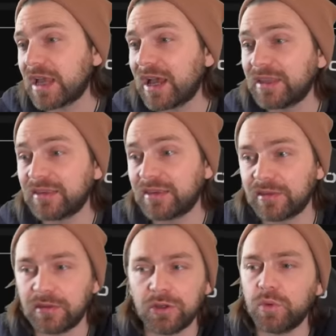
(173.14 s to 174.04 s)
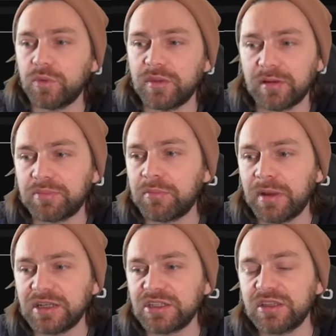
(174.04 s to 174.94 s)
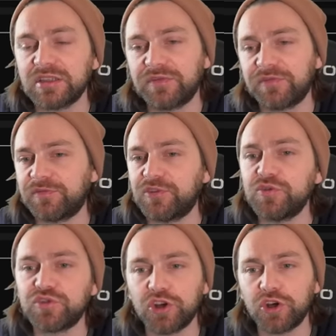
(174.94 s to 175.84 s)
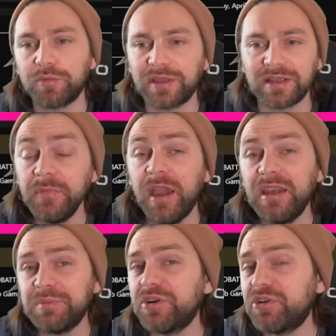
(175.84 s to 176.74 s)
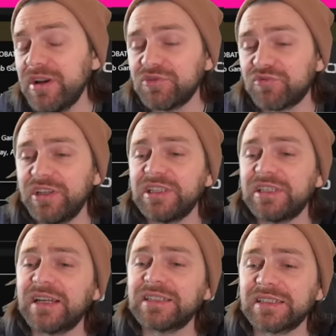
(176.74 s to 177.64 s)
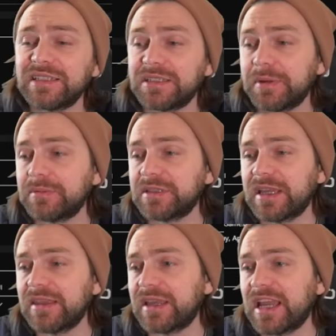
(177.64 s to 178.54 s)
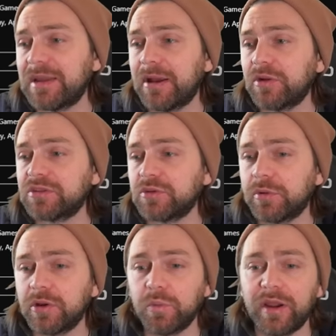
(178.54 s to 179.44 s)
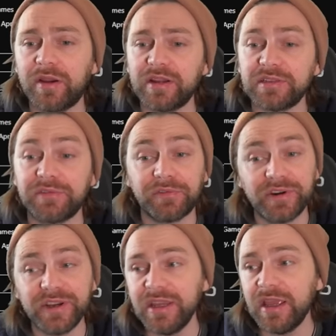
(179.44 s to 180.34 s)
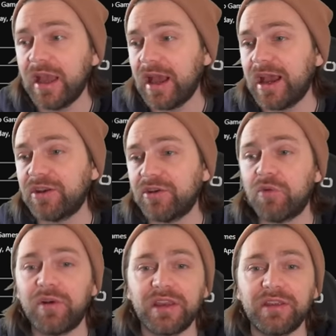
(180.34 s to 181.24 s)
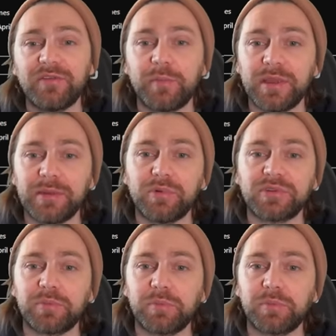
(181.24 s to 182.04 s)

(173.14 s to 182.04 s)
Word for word: and you know, I imagine there's future updates, and it's progressed really nicely to be able to get the game out to a point where it's free and ready for people to